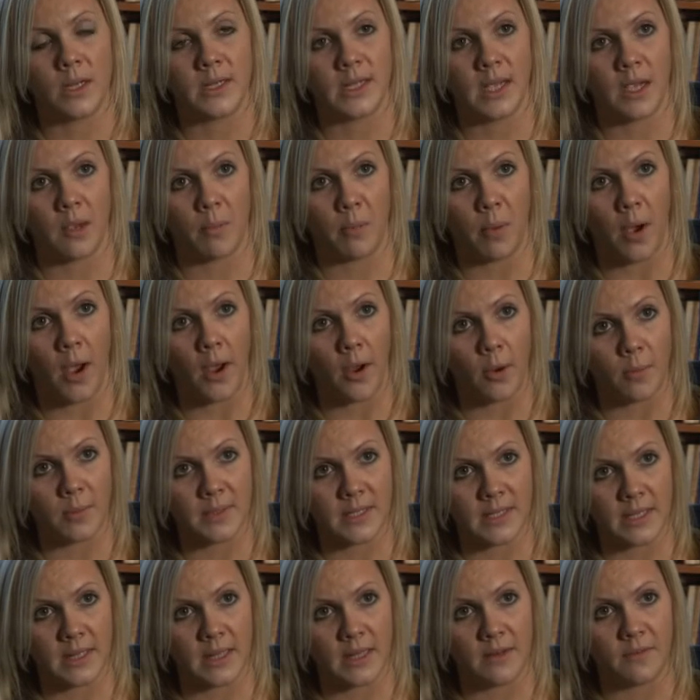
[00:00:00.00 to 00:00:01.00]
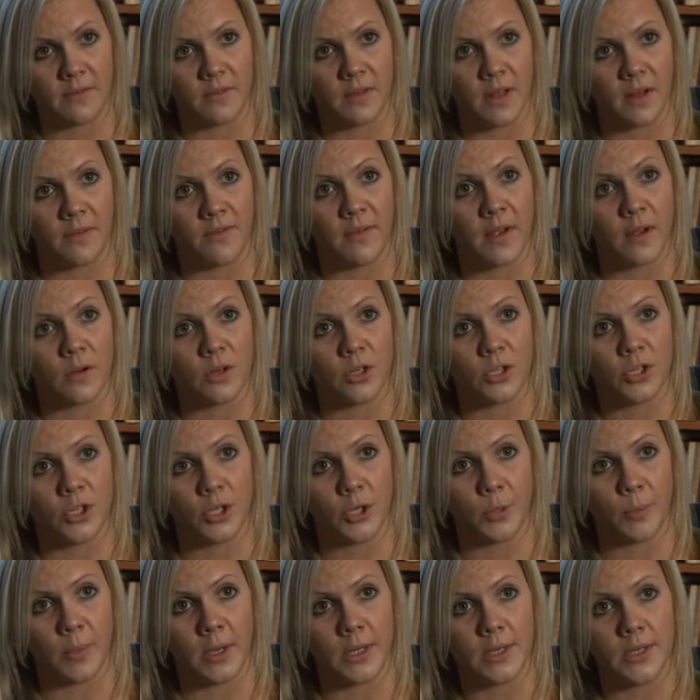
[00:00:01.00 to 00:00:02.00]
were going to take a biopsy, they'd found a
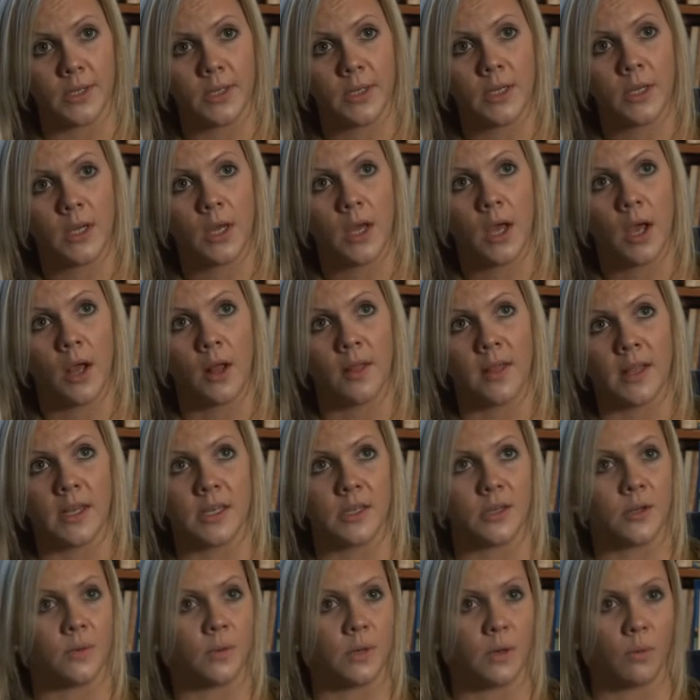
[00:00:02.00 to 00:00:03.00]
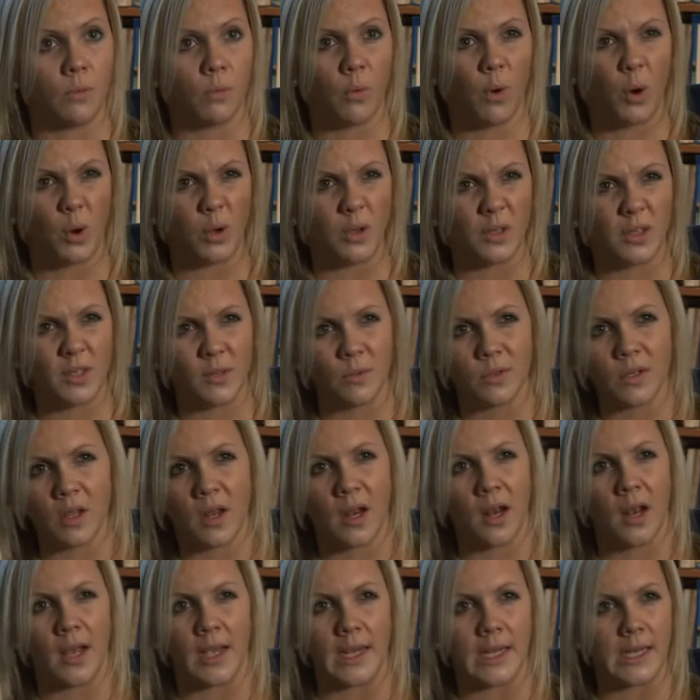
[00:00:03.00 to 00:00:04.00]
tumour. They didn't know what it was. It was
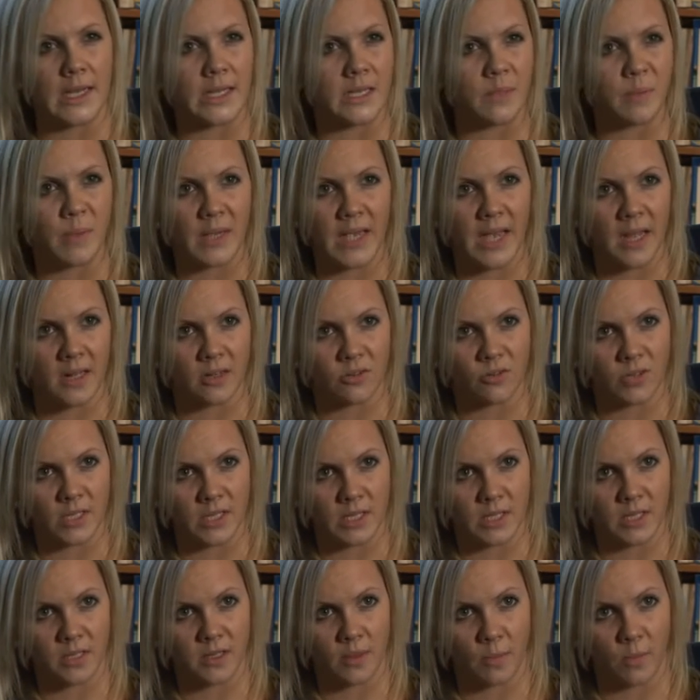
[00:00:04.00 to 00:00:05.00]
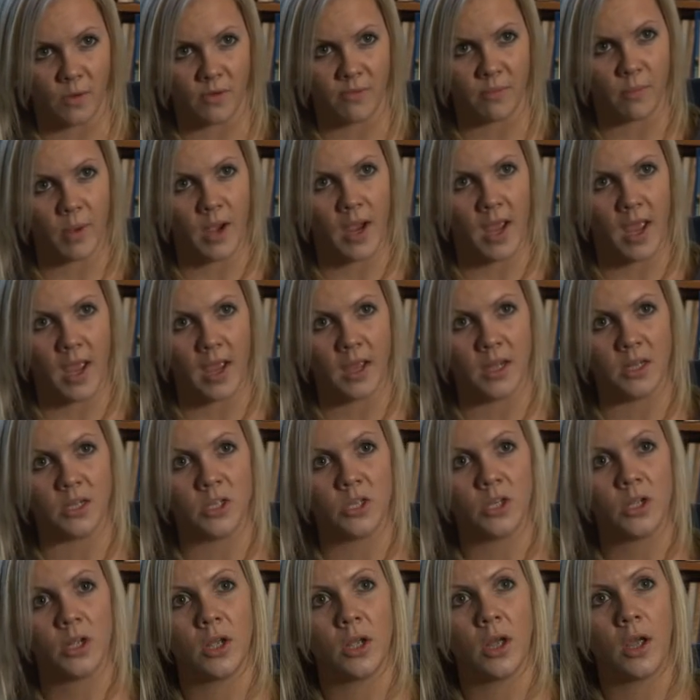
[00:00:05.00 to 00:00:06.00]
unlikely to be cancerous in someone of my
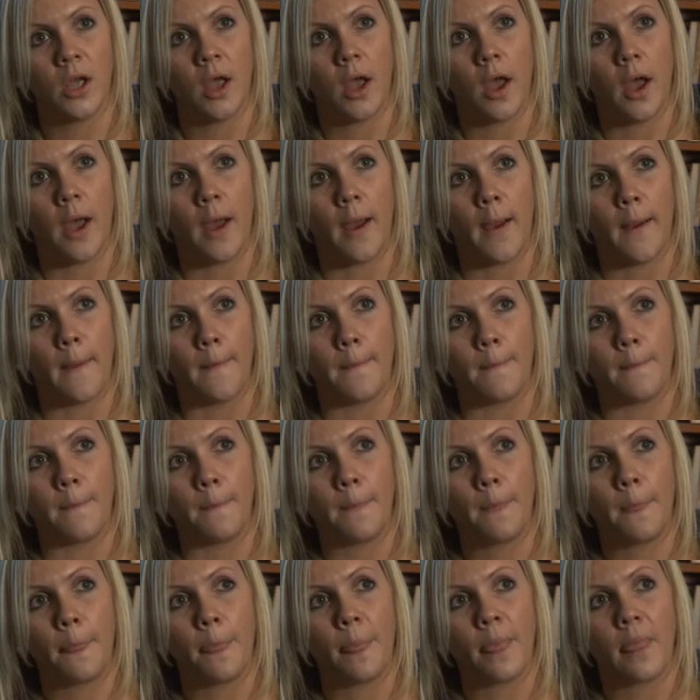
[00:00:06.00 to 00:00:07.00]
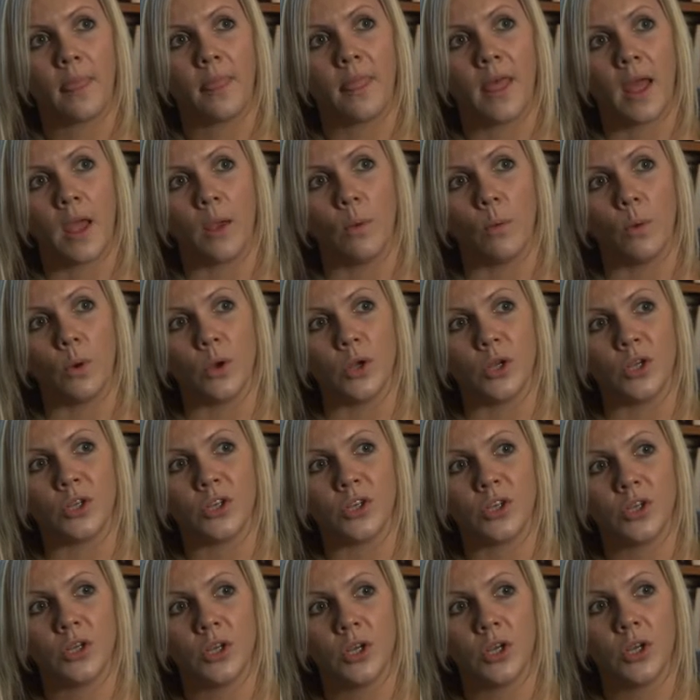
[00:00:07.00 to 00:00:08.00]
age. They
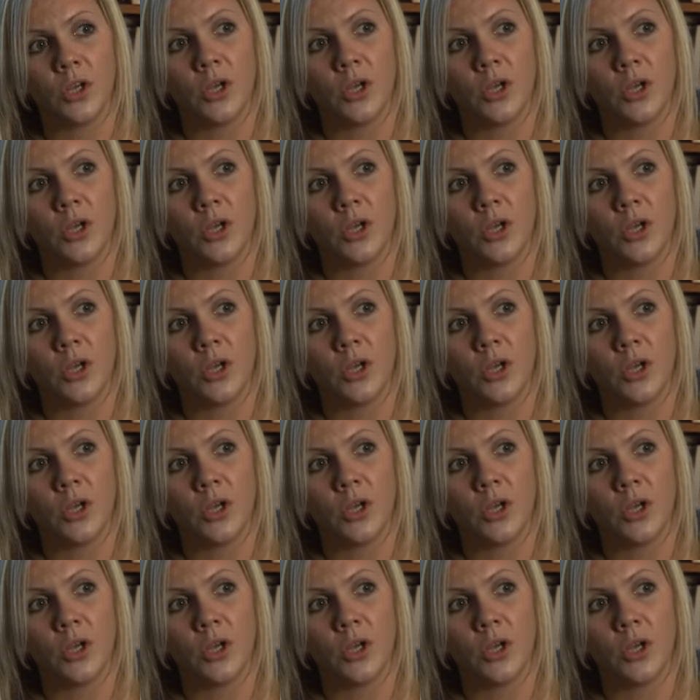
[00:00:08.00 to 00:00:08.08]
would